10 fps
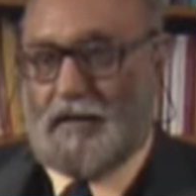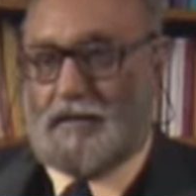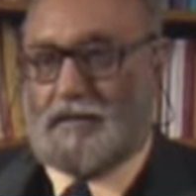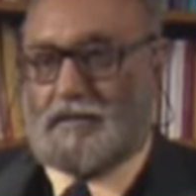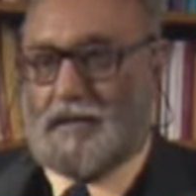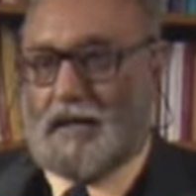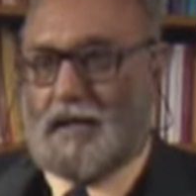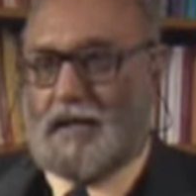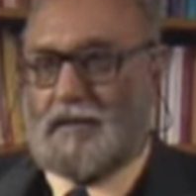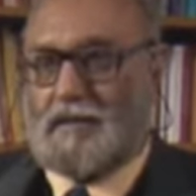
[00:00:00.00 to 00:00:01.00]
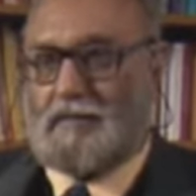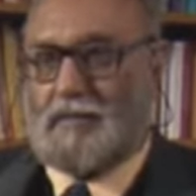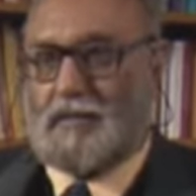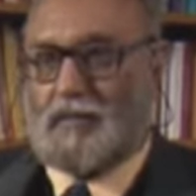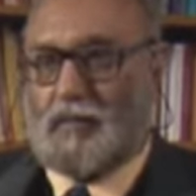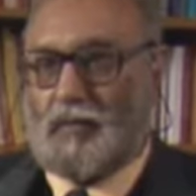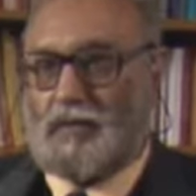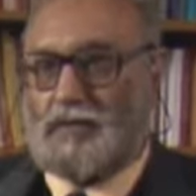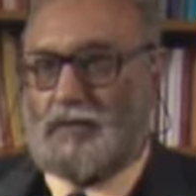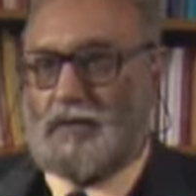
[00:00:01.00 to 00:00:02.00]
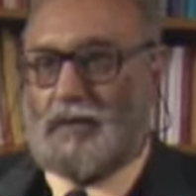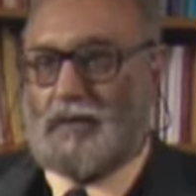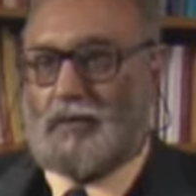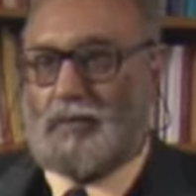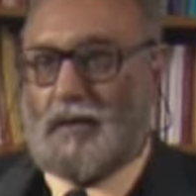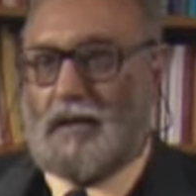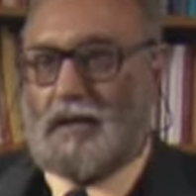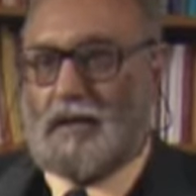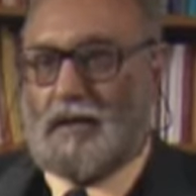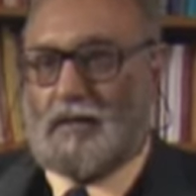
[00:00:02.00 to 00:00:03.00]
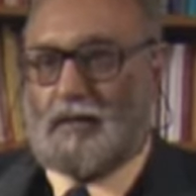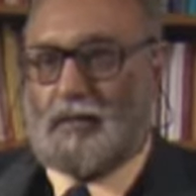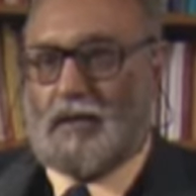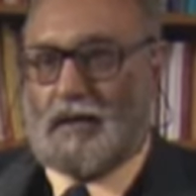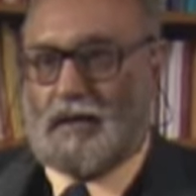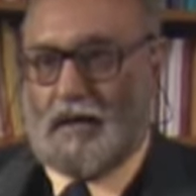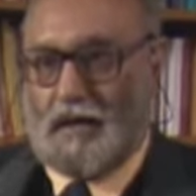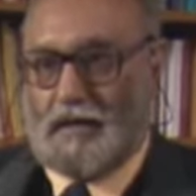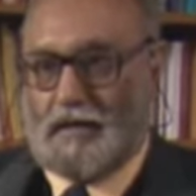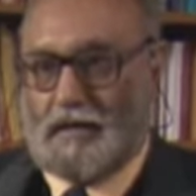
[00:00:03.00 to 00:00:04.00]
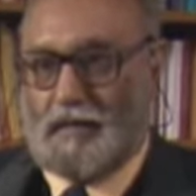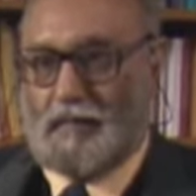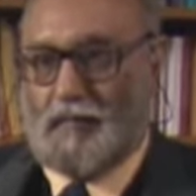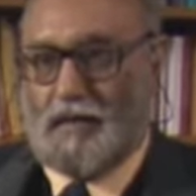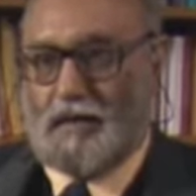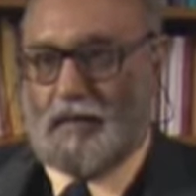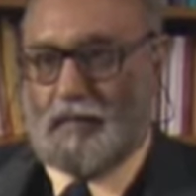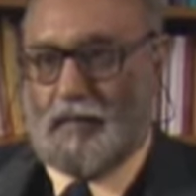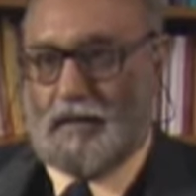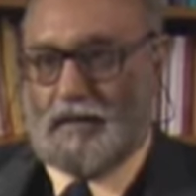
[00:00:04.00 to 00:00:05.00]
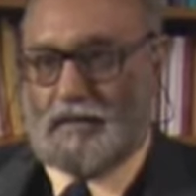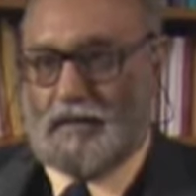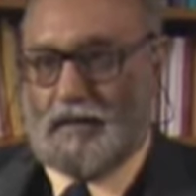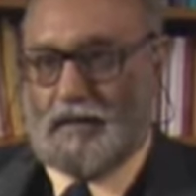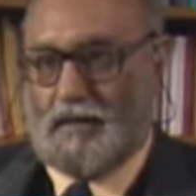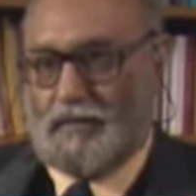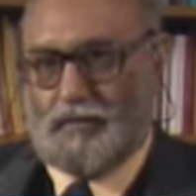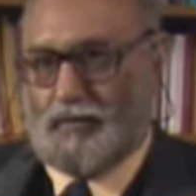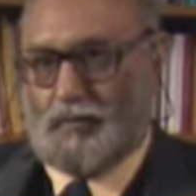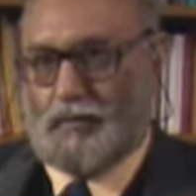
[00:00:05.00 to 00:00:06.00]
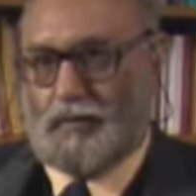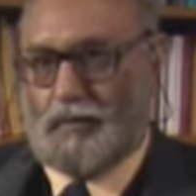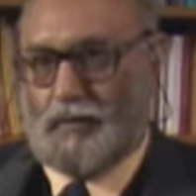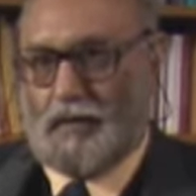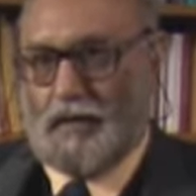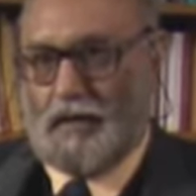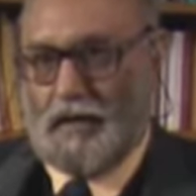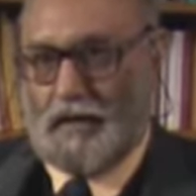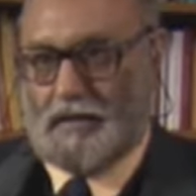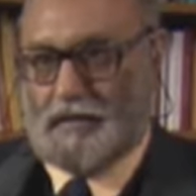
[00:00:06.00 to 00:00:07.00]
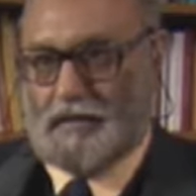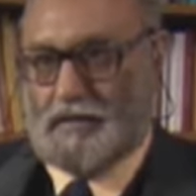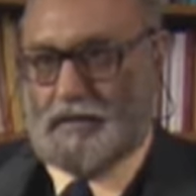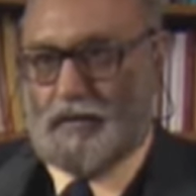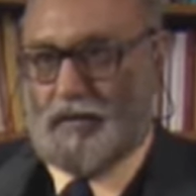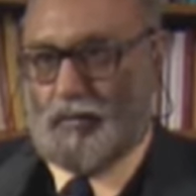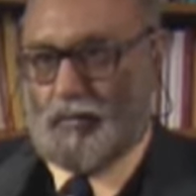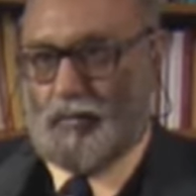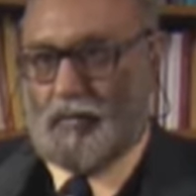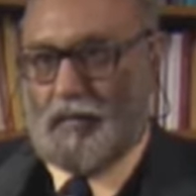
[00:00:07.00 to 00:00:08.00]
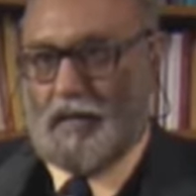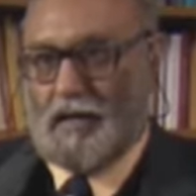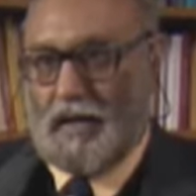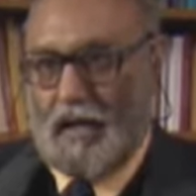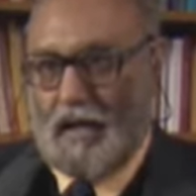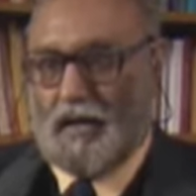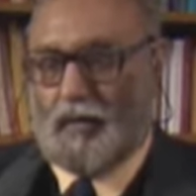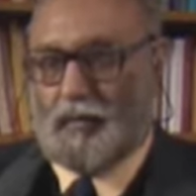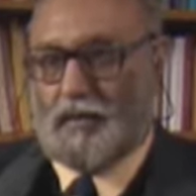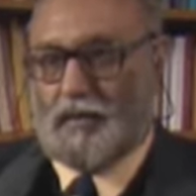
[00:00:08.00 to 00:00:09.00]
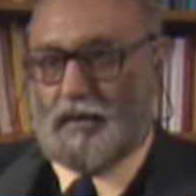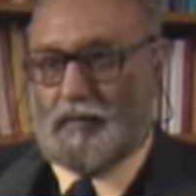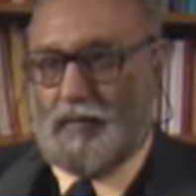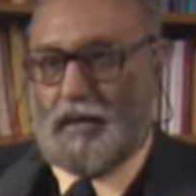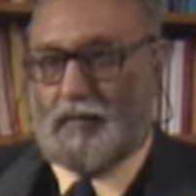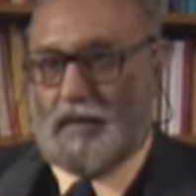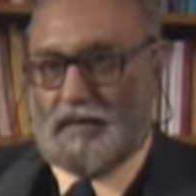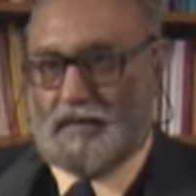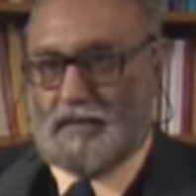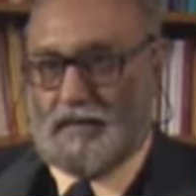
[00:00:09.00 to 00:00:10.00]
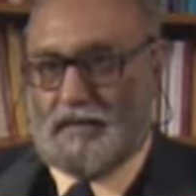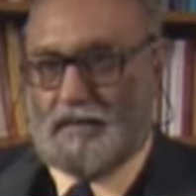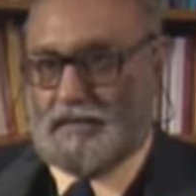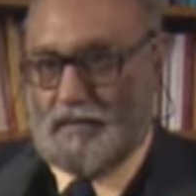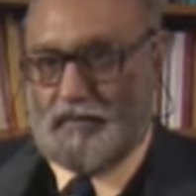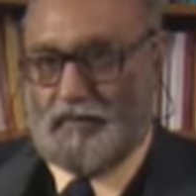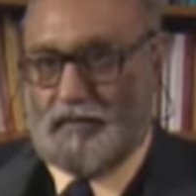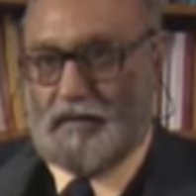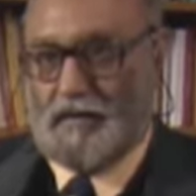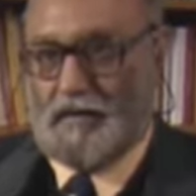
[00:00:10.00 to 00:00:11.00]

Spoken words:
The second achievement was to get a nuclear reactor built in Pakistan and to show that nuclear reactors could be built and operated by Pakistanis safely